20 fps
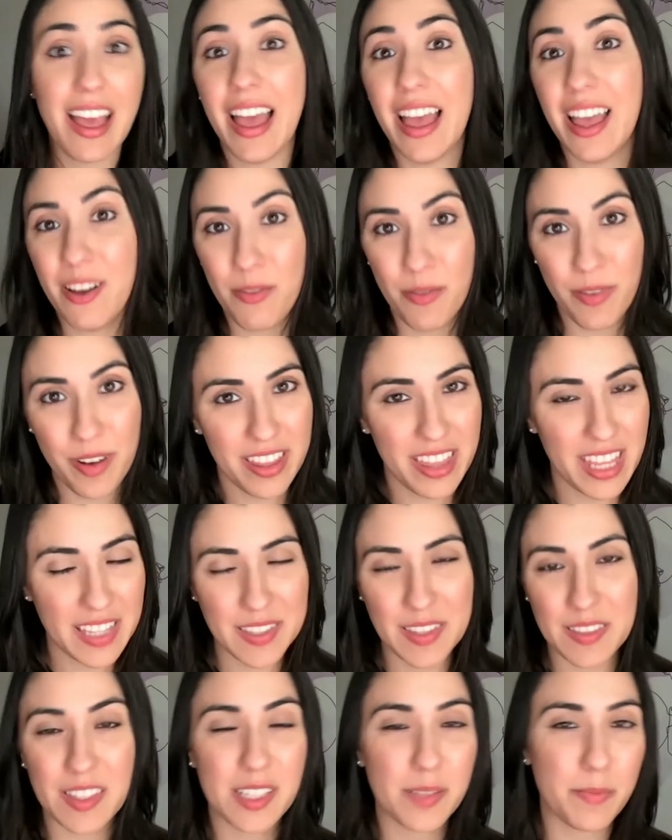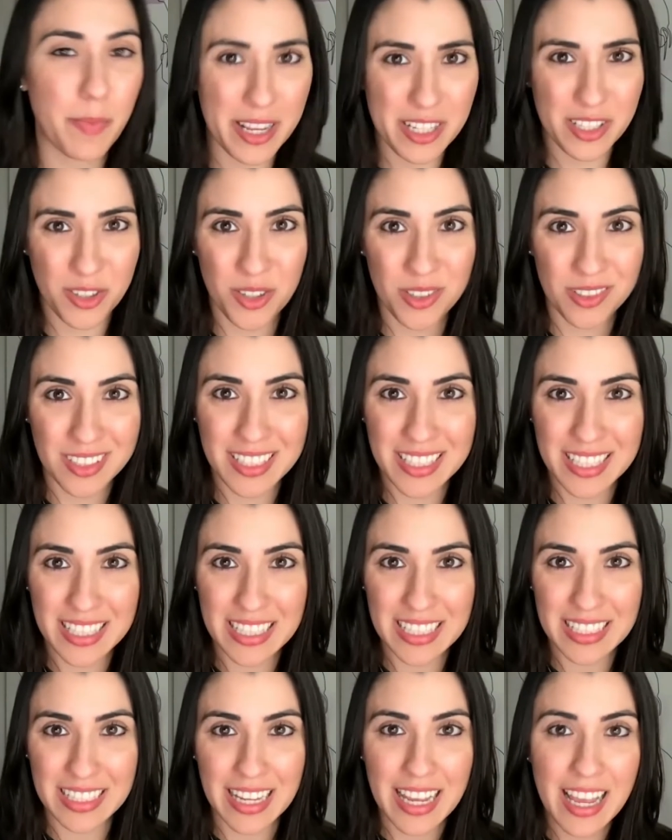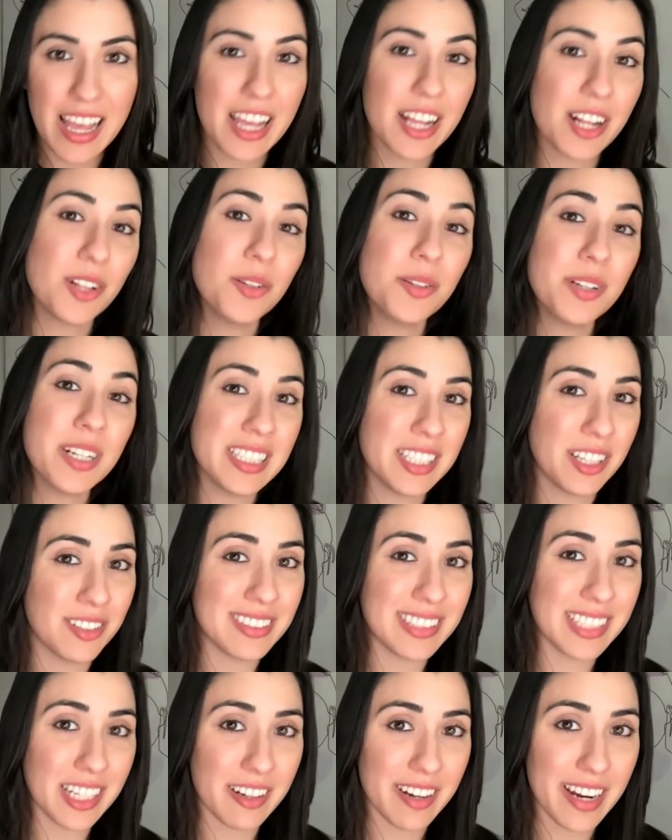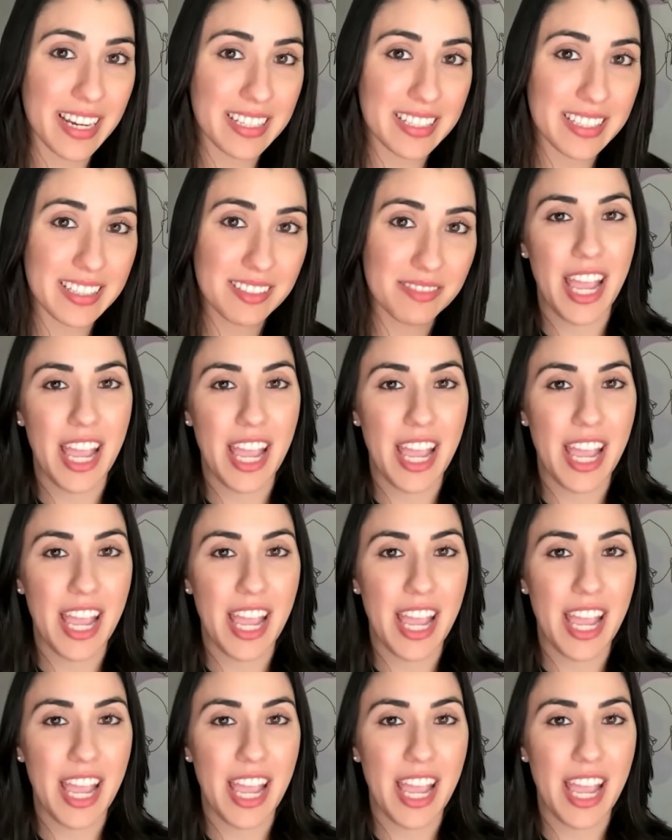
everything that the Spice Girls did, including their lyrics.